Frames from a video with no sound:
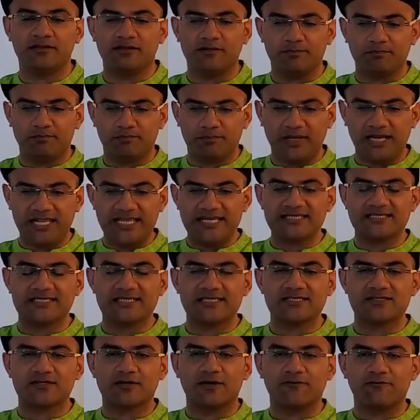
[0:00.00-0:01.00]
the
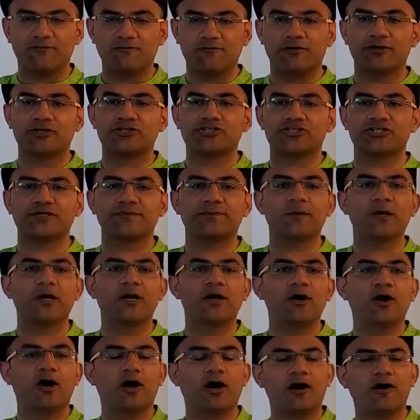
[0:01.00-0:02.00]
places of worship
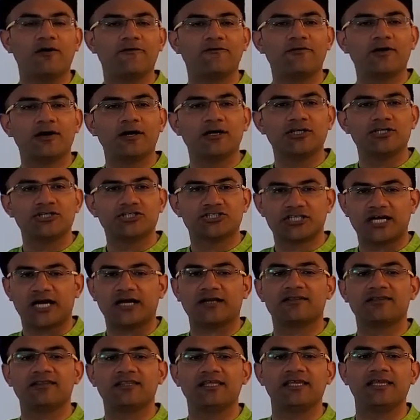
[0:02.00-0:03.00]
of
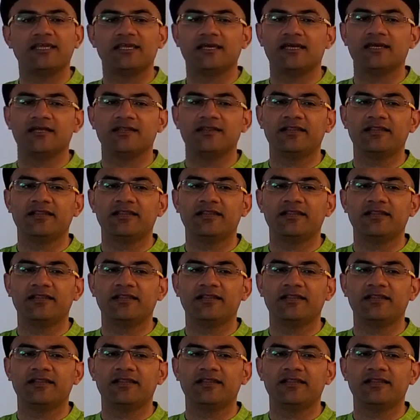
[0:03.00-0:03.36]
Shakti.